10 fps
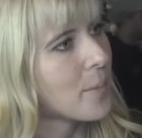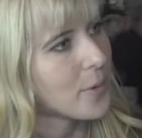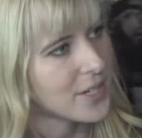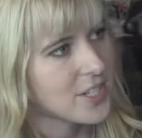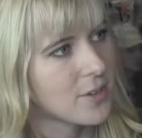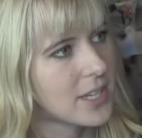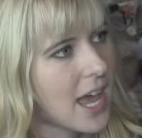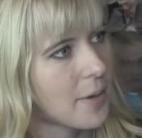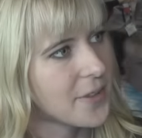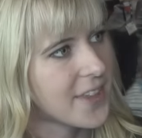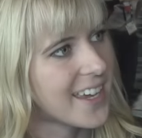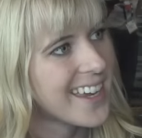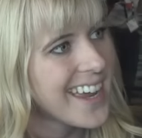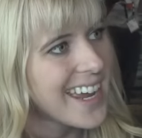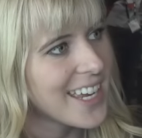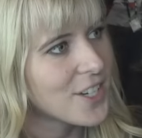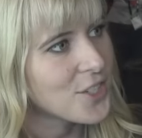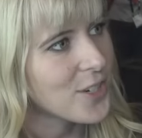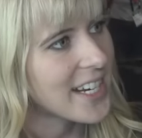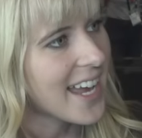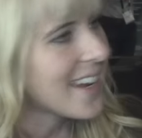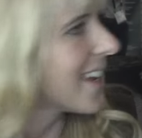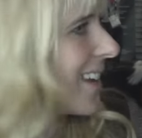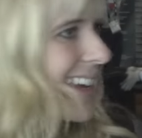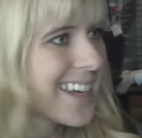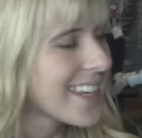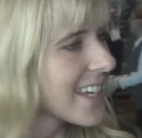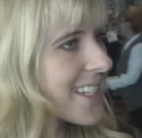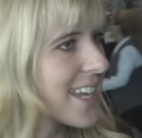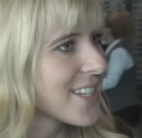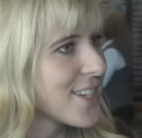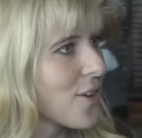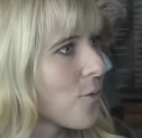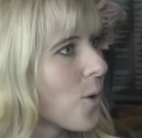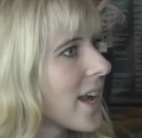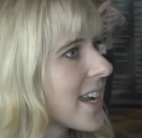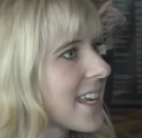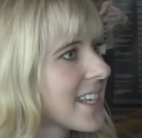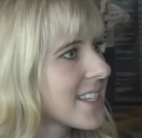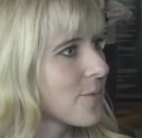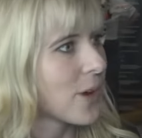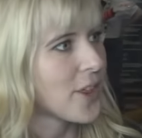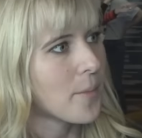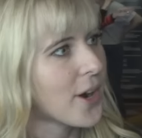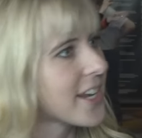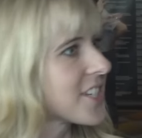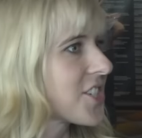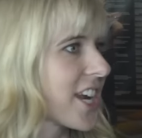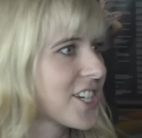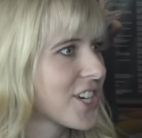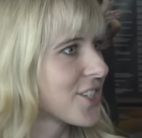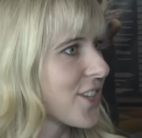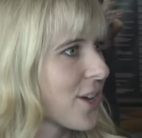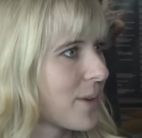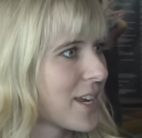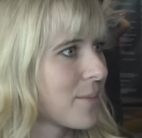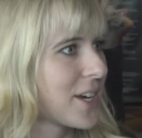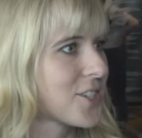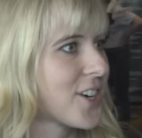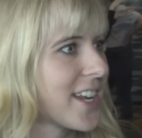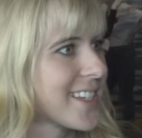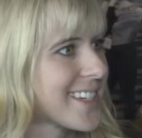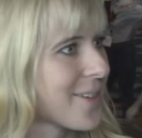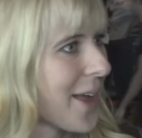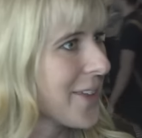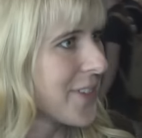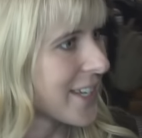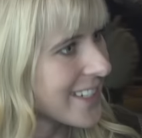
but we do a lot with the industry to kind of get a sense of what it is and where the market's changing so that we can make sure to stay relevant.